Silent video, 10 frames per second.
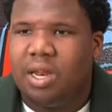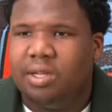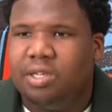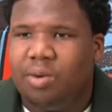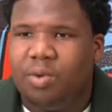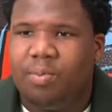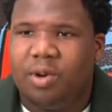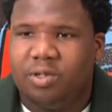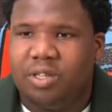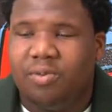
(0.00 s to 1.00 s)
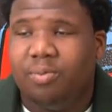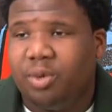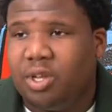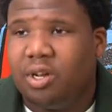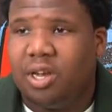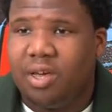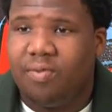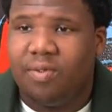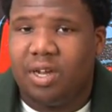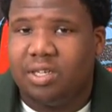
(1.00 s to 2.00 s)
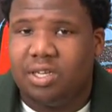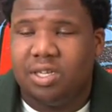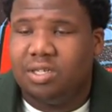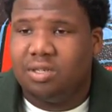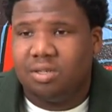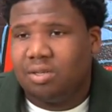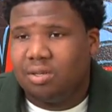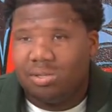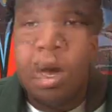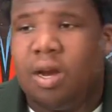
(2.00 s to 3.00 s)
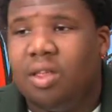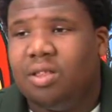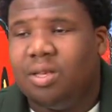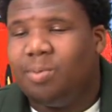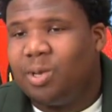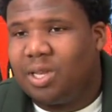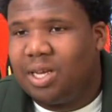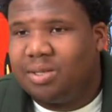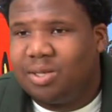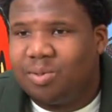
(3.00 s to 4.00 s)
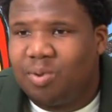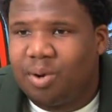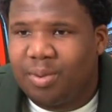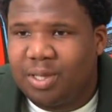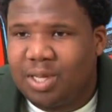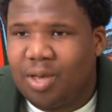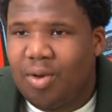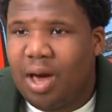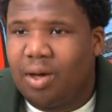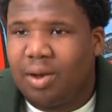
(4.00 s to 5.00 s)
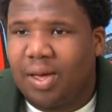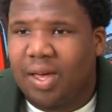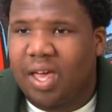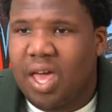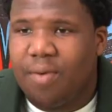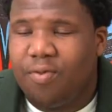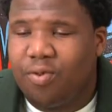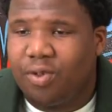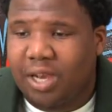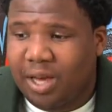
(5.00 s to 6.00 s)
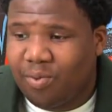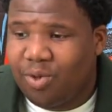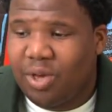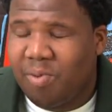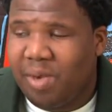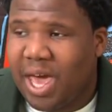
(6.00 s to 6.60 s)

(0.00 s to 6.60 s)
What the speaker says: and they tell me about stuff I need in life. I just listen. Another thing about the life skills program, they tell you how like if you like when you get